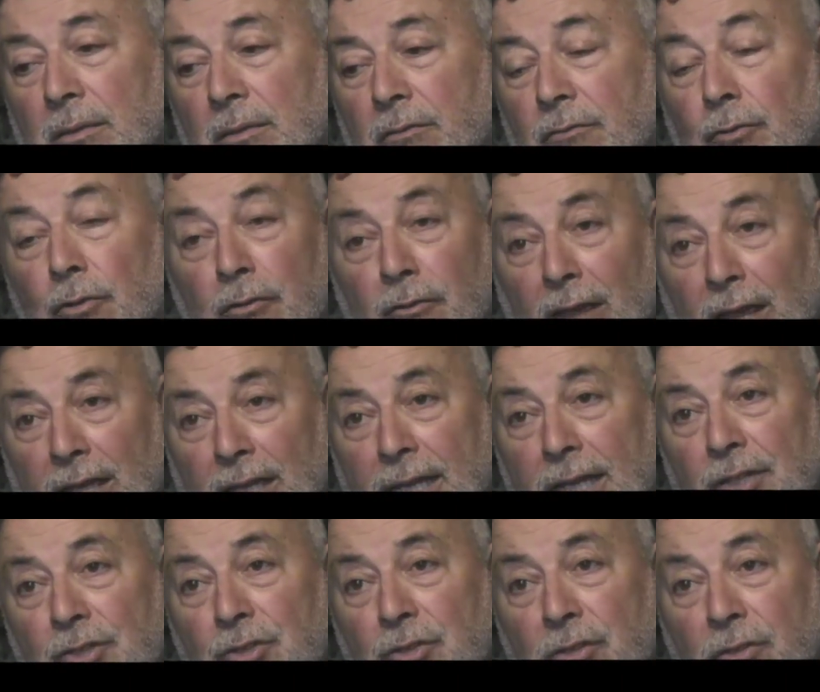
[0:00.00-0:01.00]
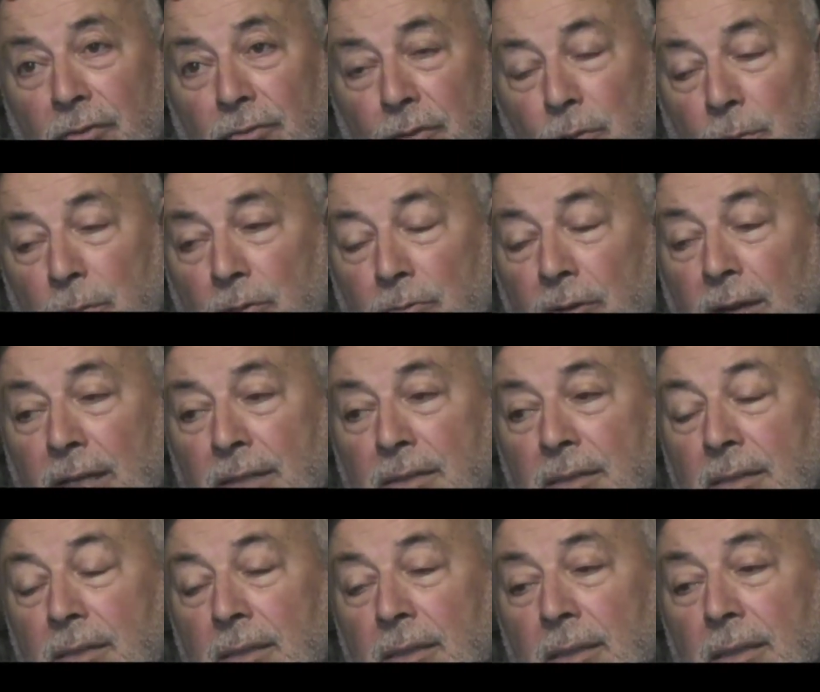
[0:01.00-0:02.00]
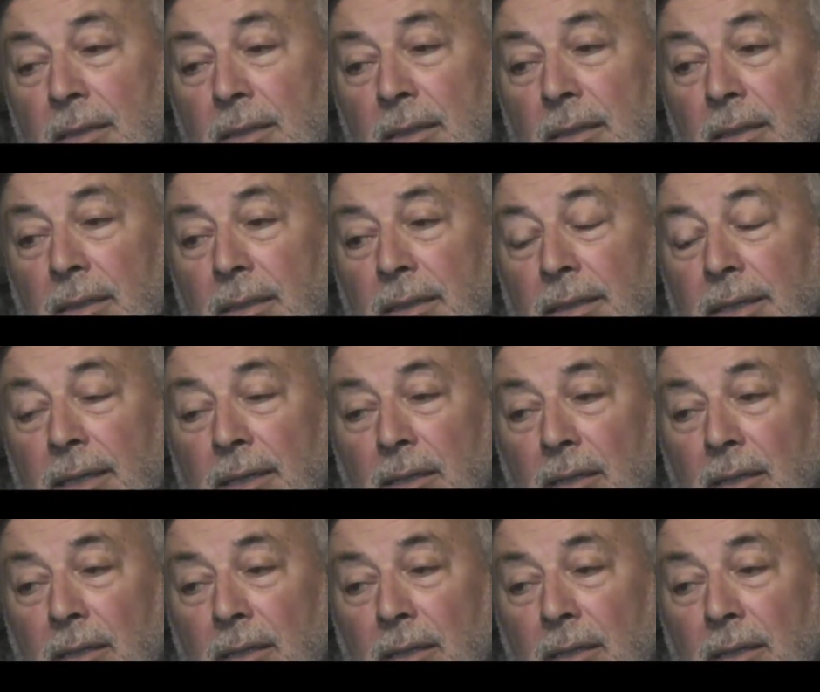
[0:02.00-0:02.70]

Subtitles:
for violations of human rights. Then